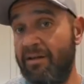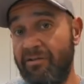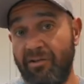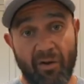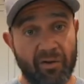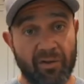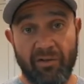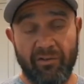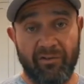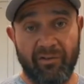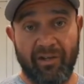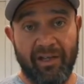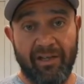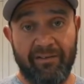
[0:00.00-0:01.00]
Don't use
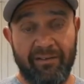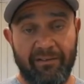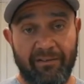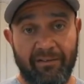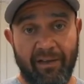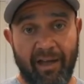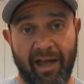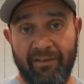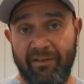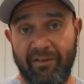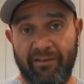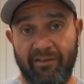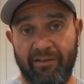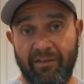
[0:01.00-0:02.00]
your kids as an
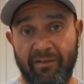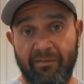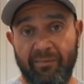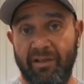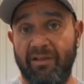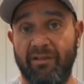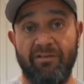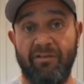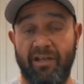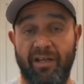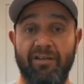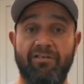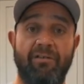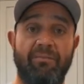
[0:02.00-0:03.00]
excuse, because your
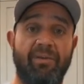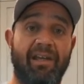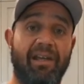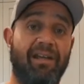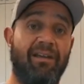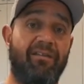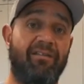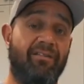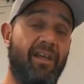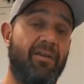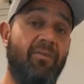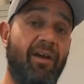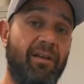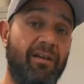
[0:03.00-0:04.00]
kids should be eating the
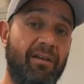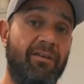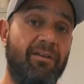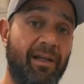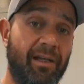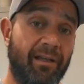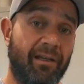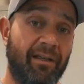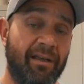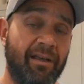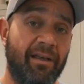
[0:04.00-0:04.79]
same way that you're eating.